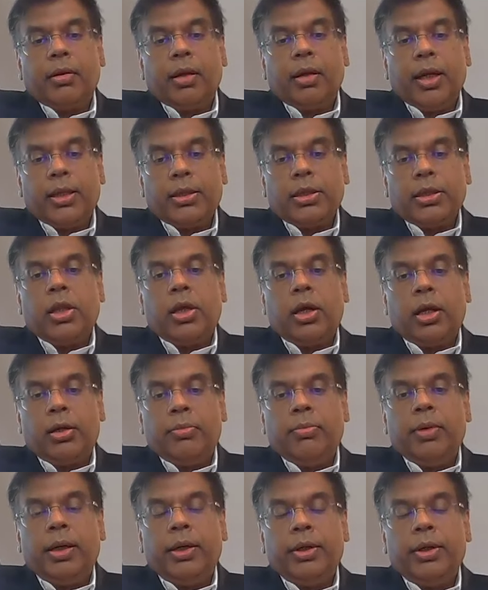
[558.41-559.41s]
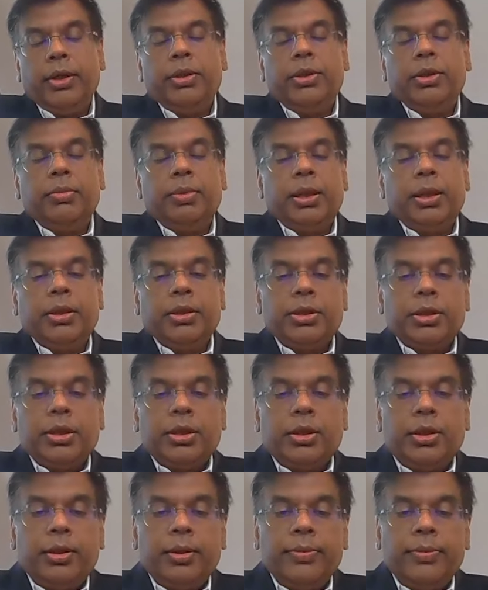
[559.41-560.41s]
has a lot of merit to be
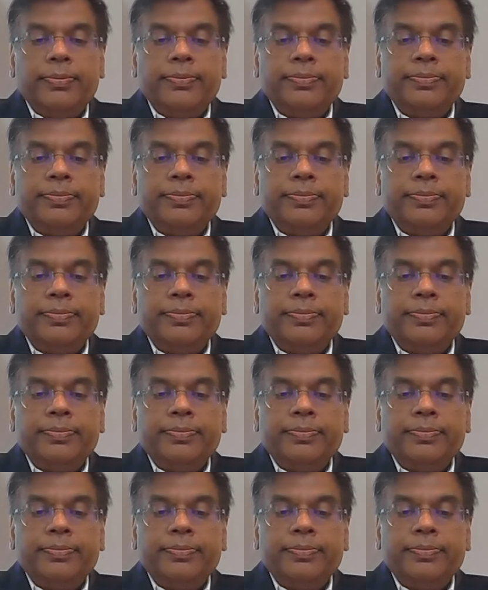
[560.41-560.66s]
considered.